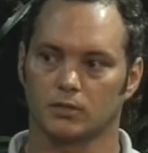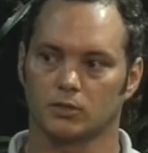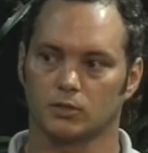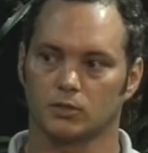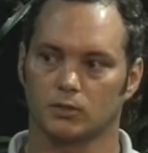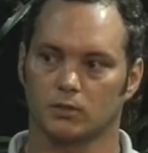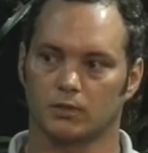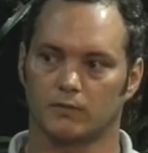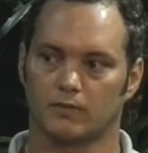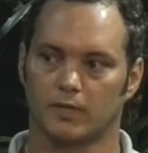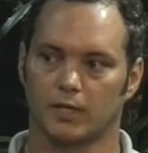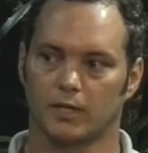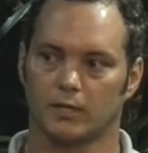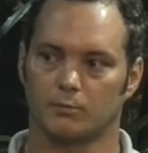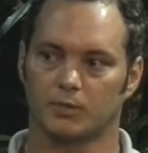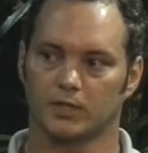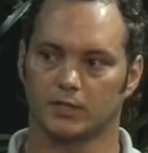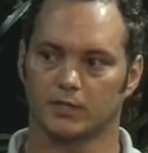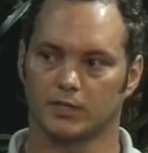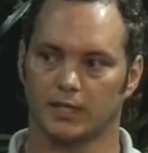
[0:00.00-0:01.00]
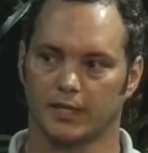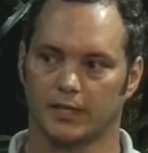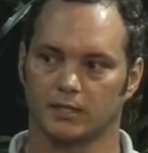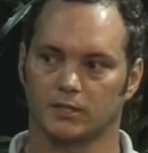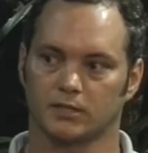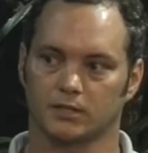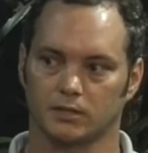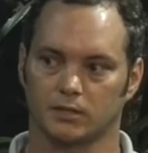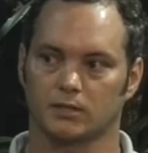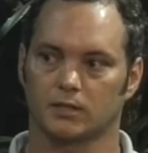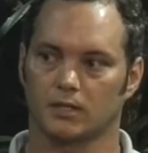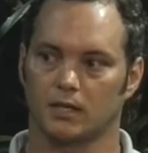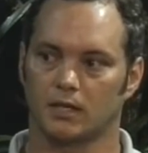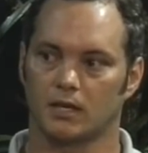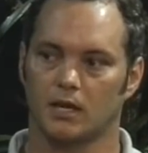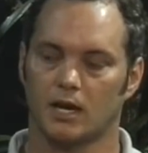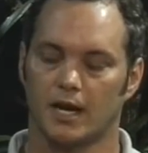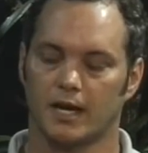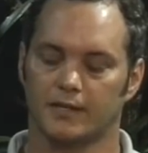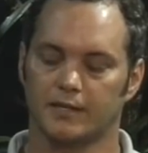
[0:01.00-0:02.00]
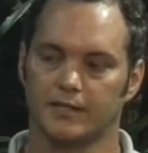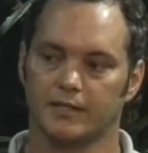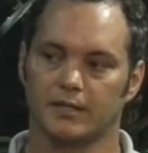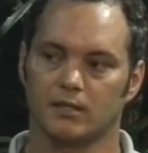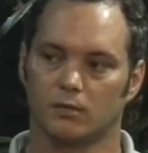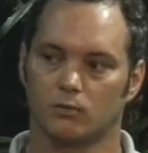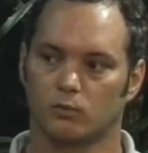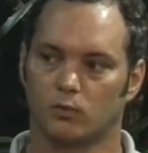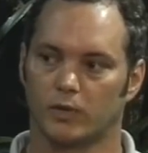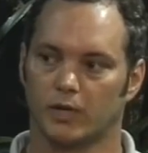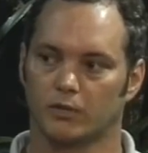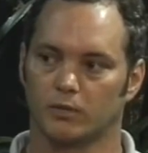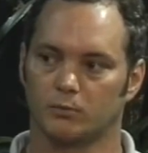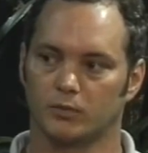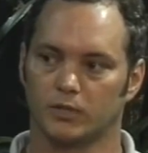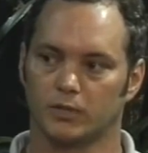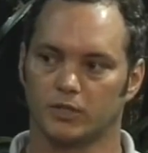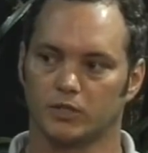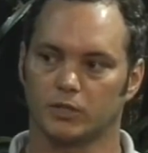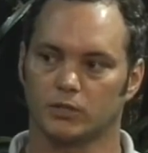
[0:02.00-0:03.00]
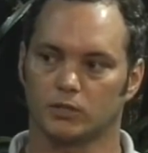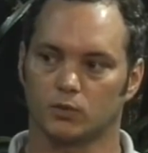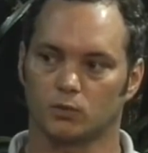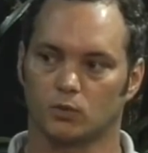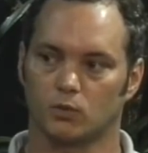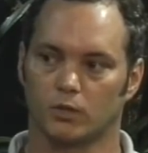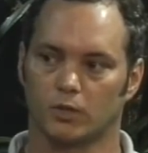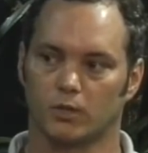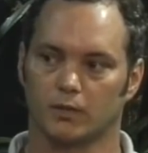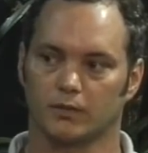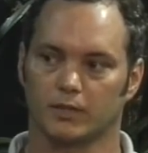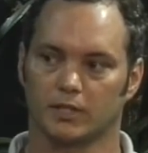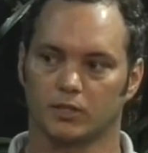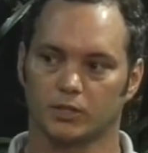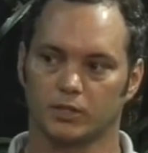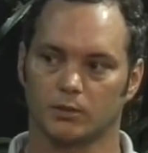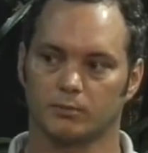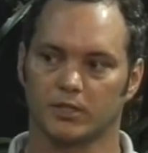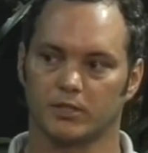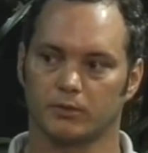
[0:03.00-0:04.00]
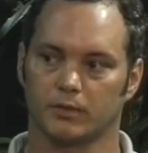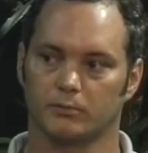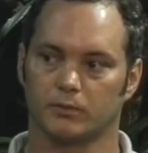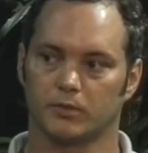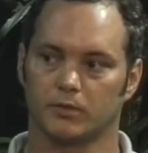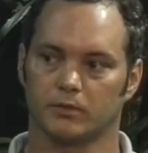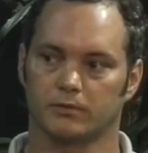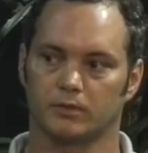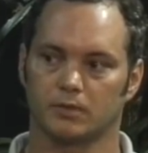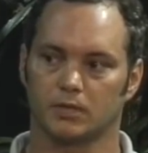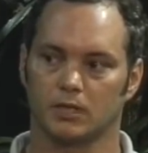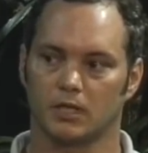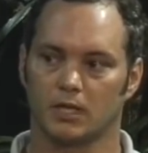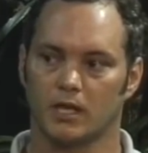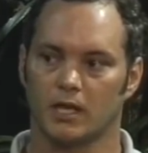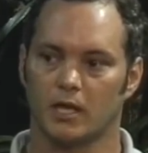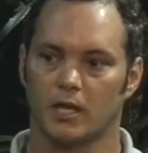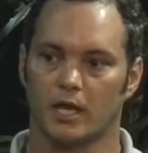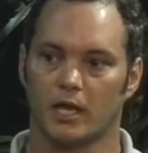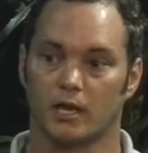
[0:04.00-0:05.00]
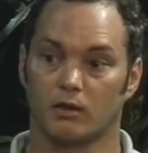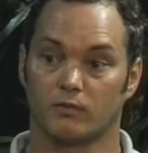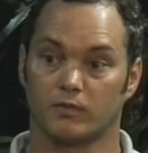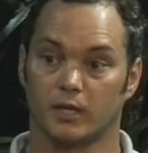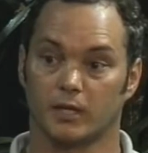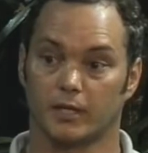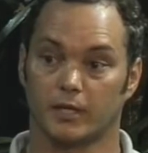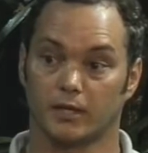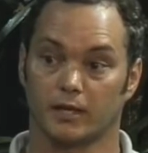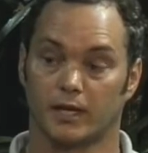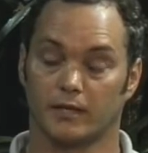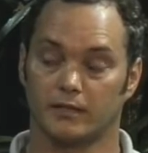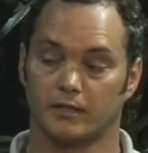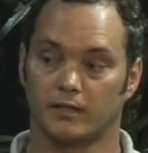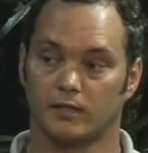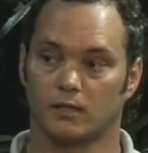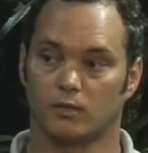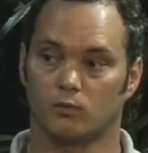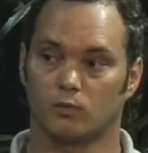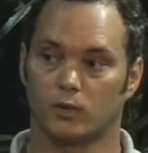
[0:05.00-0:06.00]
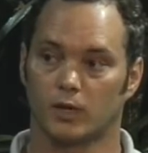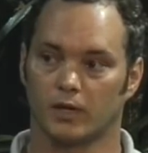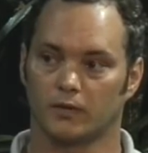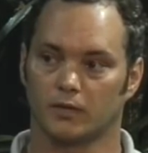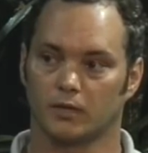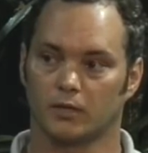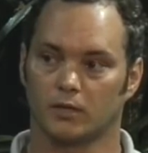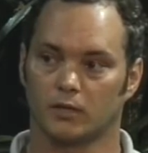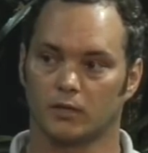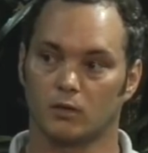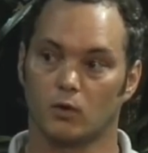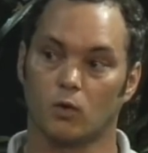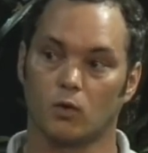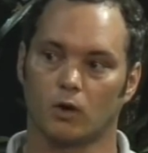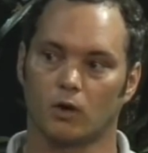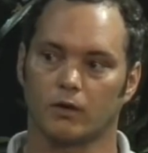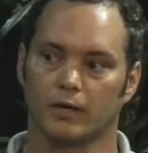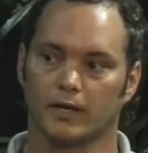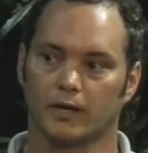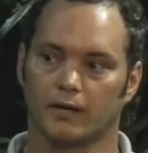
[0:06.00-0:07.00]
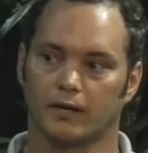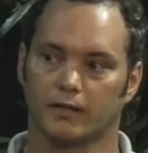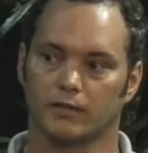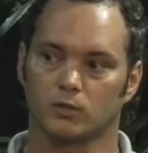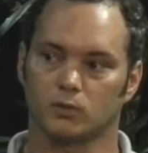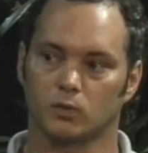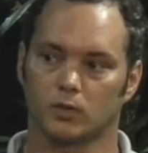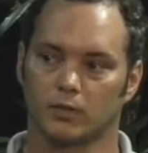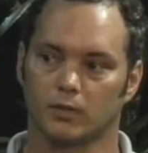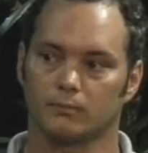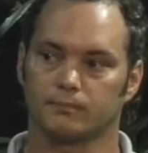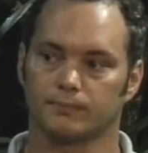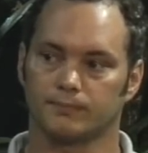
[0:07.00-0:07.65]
So a very precise idea of where the munitions were that should be removed, and a very good idea of where the good coral areas were.